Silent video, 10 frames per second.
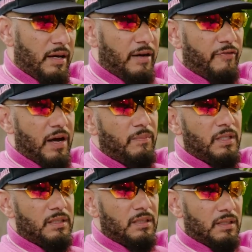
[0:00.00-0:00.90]
if I'm
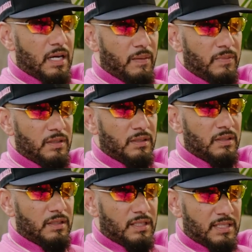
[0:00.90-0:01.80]
the I'm the,
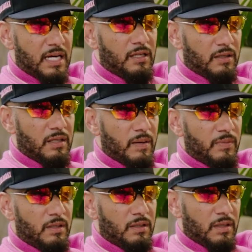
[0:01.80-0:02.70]
the seller,
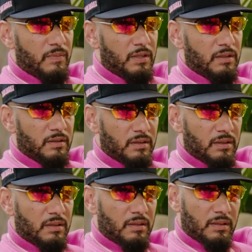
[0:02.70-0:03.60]
I'm the I'm the
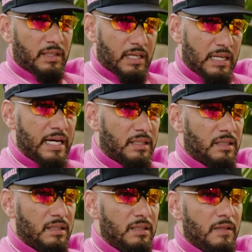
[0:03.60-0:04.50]
the
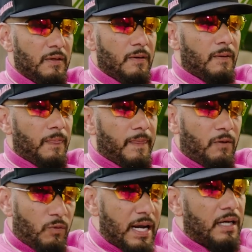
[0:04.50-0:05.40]
collector.
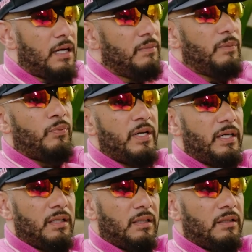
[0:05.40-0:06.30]
When I come to
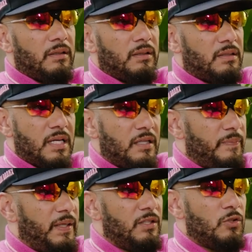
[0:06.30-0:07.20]
bring
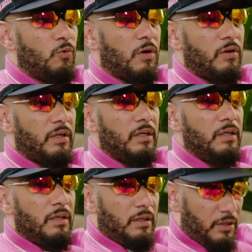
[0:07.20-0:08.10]
Sotheby's to work,
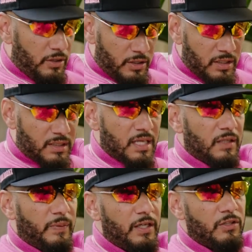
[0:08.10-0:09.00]
your
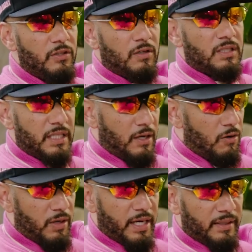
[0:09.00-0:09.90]
Sotheby's, you're going to say,
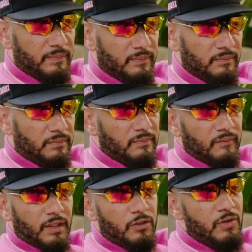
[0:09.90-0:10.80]
okay,
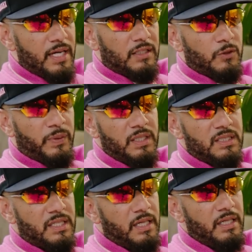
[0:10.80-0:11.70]
you got this piece
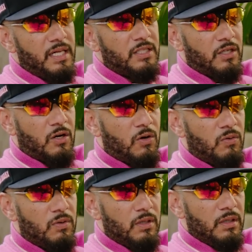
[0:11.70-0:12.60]
ten years
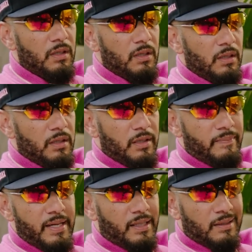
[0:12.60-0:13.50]
ago. You're
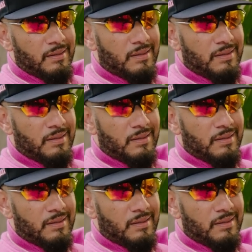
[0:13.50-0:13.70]
making